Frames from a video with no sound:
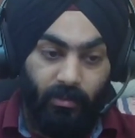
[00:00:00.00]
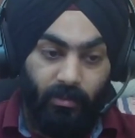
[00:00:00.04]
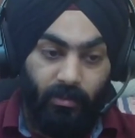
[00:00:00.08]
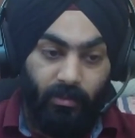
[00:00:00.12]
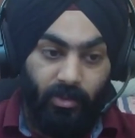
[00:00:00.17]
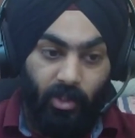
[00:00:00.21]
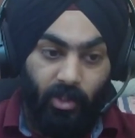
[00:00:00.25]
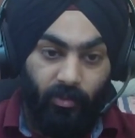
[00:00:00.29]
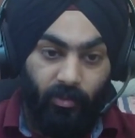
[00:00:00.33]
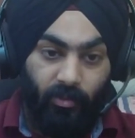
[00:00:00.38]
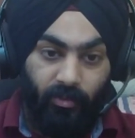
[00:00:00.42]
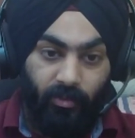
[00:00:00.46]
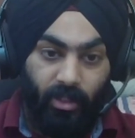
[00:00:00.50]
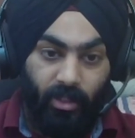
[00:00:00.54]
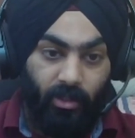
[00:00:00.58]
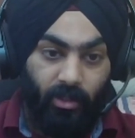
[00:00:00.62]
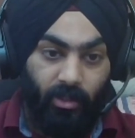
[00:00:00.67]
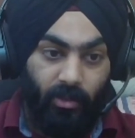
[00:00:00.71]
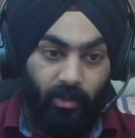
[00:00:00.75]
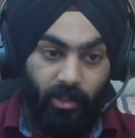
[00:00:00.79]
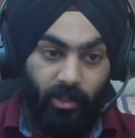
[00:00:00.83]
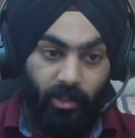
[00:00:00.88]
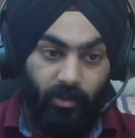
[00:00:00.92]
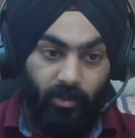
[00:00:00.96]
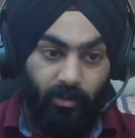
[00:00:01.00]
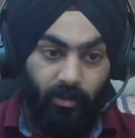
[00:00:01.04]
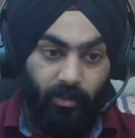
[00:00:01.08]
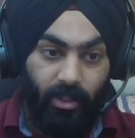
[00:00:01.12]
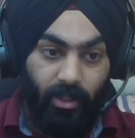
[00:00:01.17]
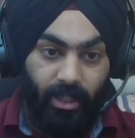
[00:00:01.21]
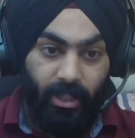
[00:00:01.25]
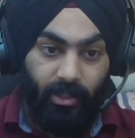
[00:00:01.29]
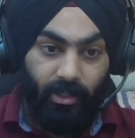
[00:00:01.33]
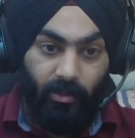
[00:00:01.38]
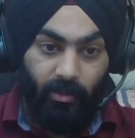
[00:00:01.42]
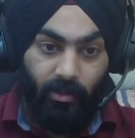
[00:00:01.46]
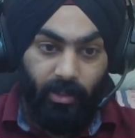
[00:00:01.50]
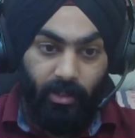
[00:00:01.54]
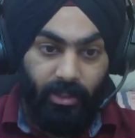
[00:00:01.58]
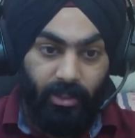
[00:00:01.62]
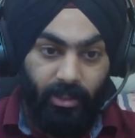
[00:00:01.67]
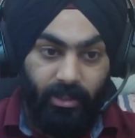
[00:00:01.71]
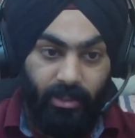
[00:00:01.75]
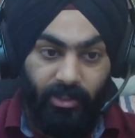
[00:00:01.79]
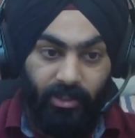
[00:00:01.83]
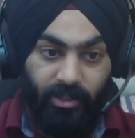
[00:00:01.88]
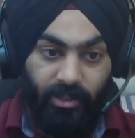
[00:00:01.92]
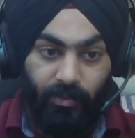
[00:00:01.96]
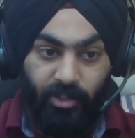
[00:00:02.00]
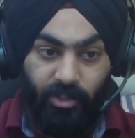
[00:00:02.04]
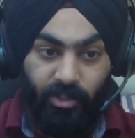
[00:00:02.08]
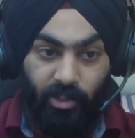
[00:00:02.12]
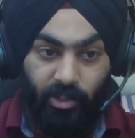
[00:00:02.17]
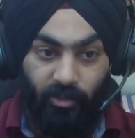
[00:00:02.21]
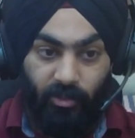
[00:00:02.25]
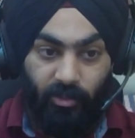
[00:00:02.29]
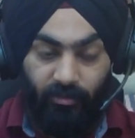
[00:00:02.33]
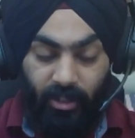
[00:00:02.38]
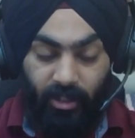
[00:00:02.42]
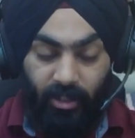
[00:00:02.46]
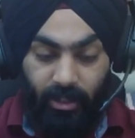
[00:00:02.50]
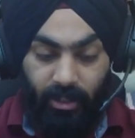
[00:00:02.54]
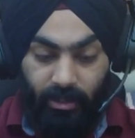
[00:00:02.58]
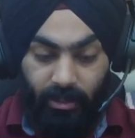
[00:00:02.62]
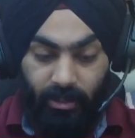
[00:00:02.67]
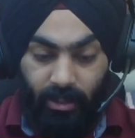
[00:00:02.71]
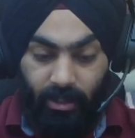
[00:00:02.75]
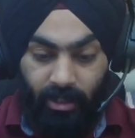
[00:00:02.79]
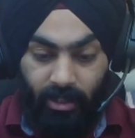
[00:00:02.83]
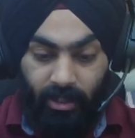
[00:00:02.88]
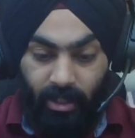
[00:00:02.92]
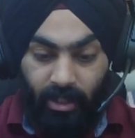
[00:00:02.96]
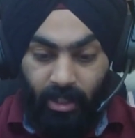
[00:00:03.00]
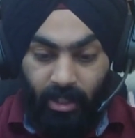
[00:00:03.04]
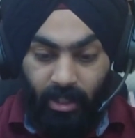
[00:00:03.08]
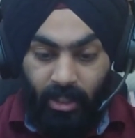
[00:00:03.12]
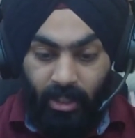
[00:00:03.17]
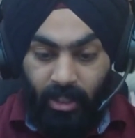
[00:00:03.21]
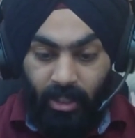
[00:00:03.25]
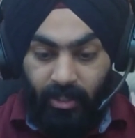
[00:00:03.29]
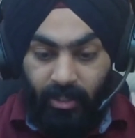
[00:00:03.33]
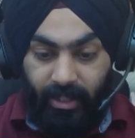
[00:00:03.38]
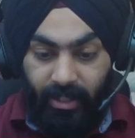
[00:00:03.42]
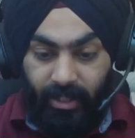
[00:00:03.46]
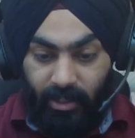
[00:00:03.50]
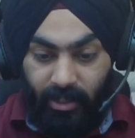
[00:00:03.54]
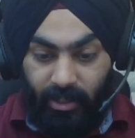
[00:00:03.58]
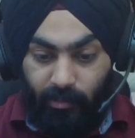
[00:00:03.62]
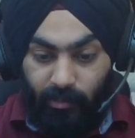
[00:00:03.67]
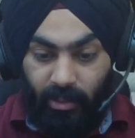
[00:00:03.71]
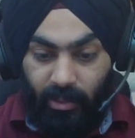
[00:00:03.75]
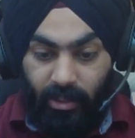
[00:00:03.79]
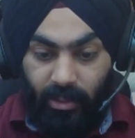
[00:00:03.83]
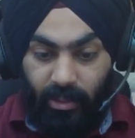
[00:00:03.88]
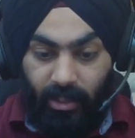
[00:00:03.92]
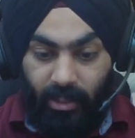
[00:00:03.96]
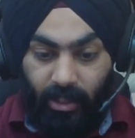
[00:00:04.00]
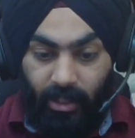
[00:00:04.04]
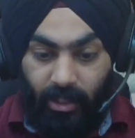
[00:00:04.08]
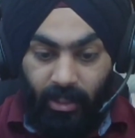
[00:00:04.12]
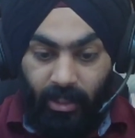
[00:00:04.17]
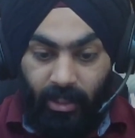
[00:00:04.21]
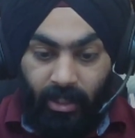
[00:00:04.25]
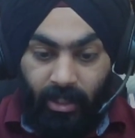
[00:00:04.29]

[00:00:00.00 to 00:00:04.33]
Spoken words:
software or electronics and switch your fields. That's one thing.